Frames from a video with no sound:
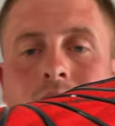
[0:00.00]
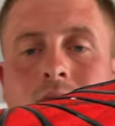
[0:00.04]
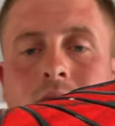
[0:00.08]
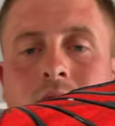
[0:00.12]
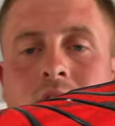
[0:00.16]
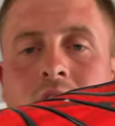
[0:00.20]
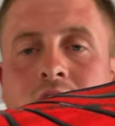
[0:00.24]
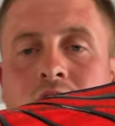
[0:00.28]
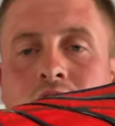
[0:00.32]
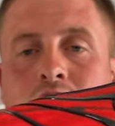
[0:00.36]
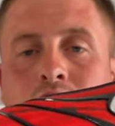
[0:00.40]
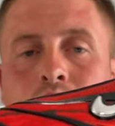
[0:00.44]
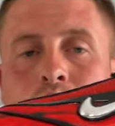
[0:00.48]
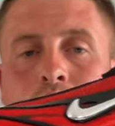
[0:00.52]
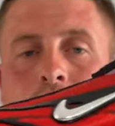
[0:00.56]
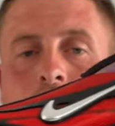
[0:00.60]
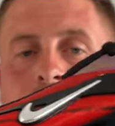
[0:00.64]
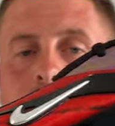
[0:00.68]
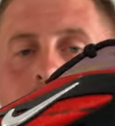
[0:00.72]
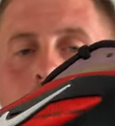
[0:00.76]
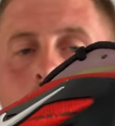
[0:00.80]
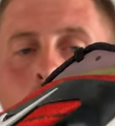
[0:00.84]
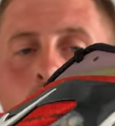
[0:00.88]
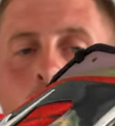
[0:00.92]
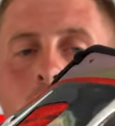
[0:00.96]
They just work
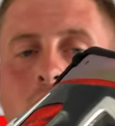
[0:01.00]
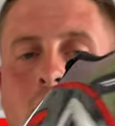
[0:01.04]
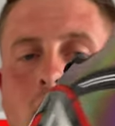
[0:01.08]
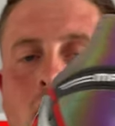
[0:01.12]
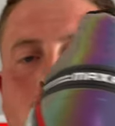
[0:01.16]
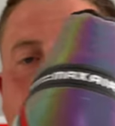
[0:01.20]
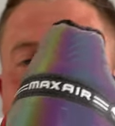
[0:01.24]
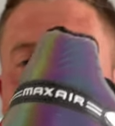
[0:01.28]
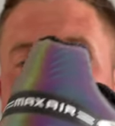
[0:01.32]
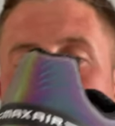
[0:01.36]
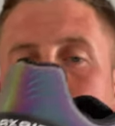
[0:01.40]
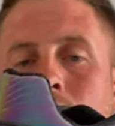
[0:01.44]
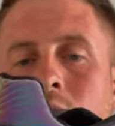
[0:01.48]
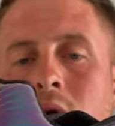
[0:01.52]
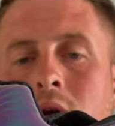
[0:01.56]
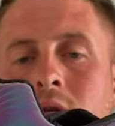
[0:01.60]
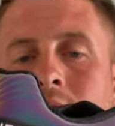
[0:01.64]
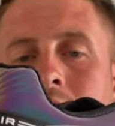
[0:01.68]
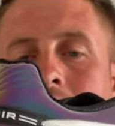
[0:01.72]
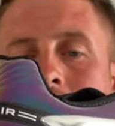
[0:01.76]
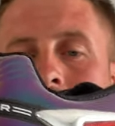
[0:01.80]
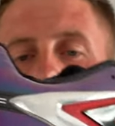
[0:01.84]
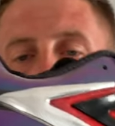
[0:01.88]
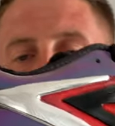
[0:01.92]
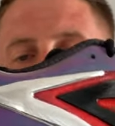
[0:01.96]
that way, the whole way
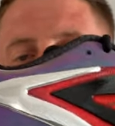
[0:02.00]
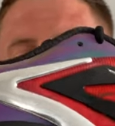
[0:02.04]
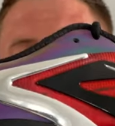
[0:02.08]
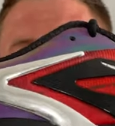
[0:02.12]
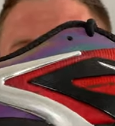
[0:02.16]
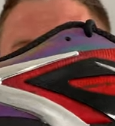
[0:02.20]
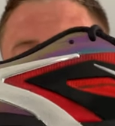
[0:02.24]
around.